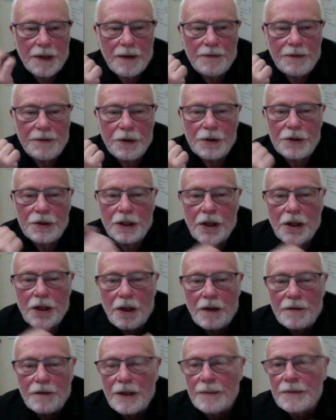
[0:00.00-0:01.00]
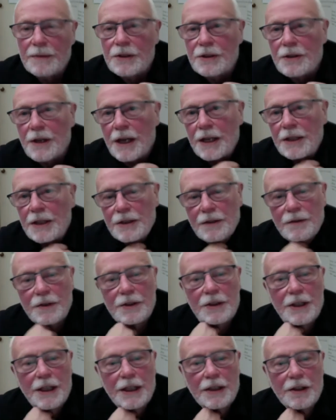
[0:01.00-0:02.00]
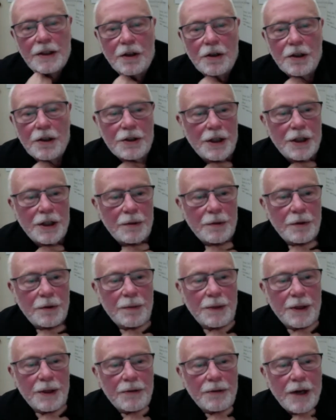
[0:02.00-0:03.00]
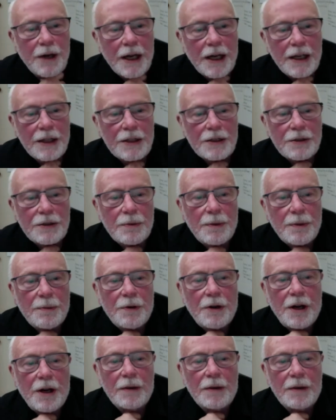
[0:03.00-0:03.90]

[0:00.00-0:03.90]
a future live demonstration of the technology will be arranged when we're